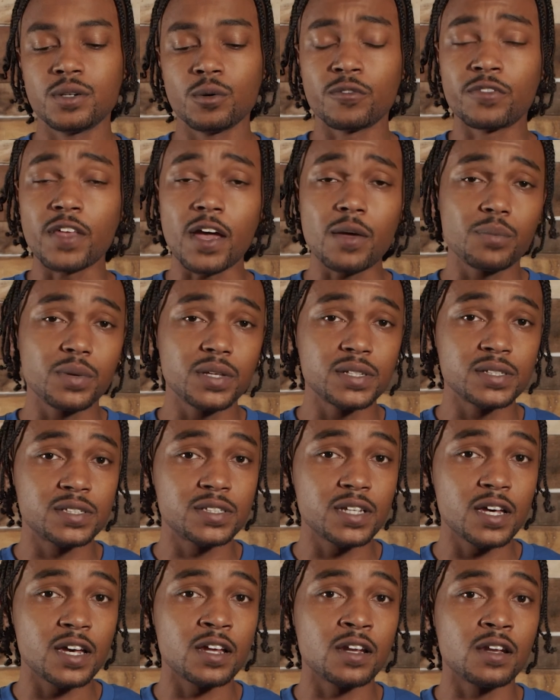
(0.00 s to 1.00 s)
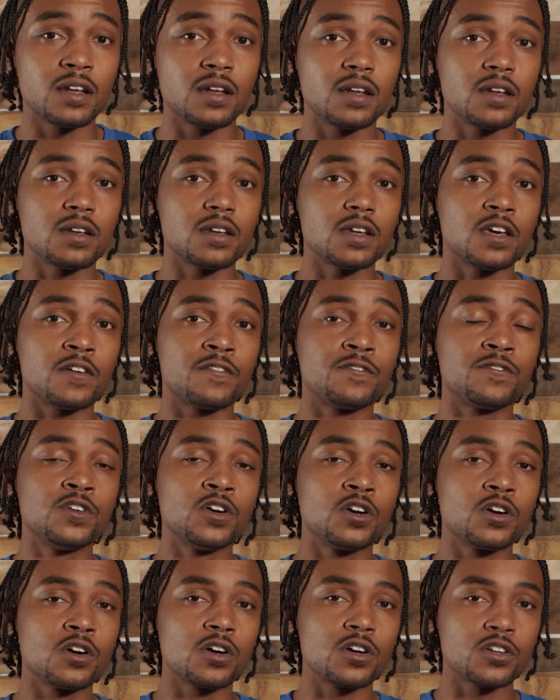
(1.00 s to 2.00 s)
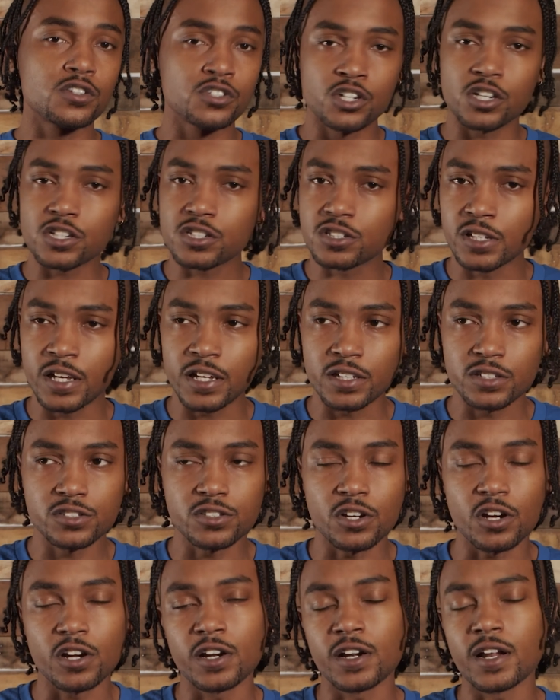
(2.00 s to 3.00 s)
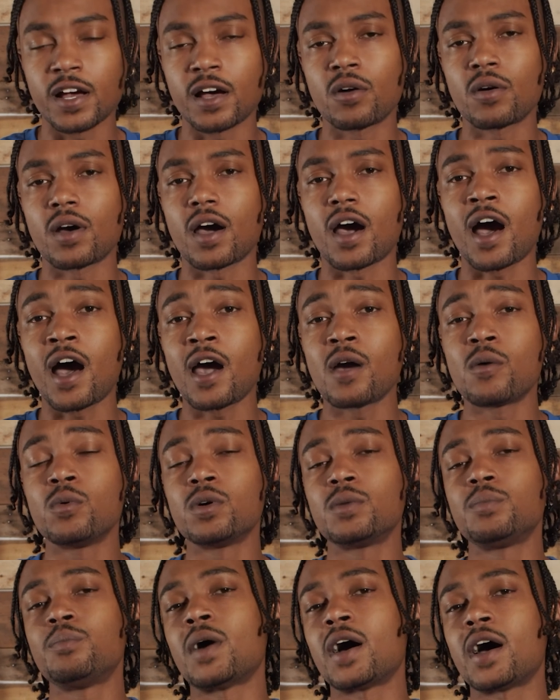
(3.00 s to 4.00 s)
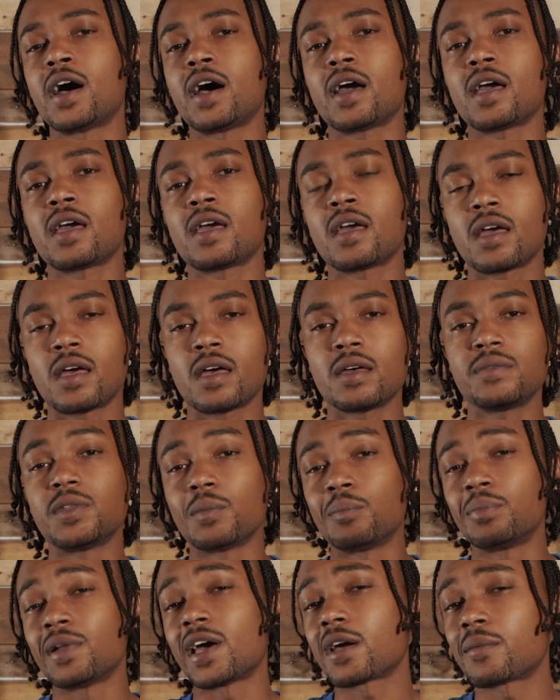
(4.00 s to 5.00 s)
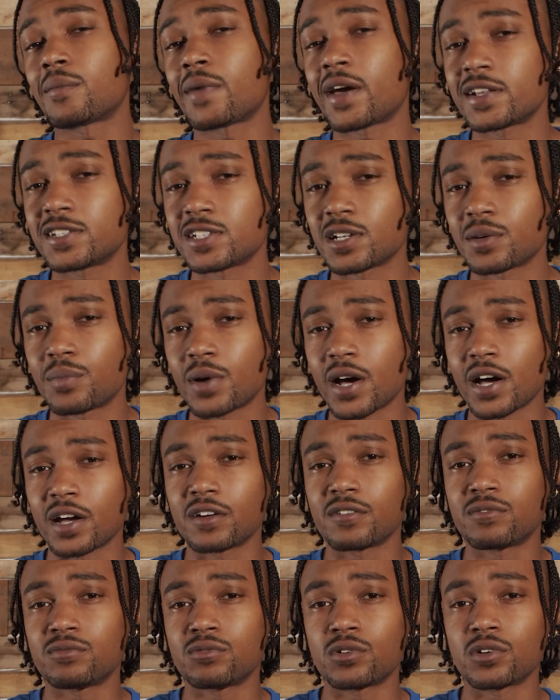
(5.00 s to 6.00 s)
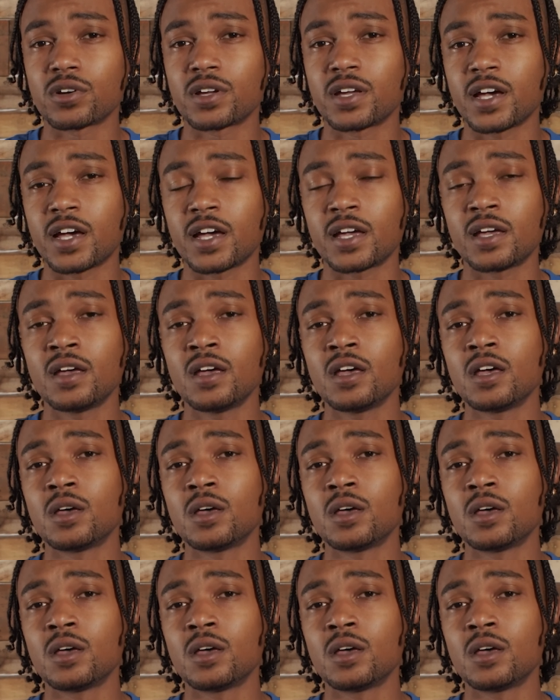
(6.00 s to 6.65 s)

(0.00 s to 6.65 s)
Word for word: With that being said, if you're just getting started out, I would buy the Blackmagic Pocket 4K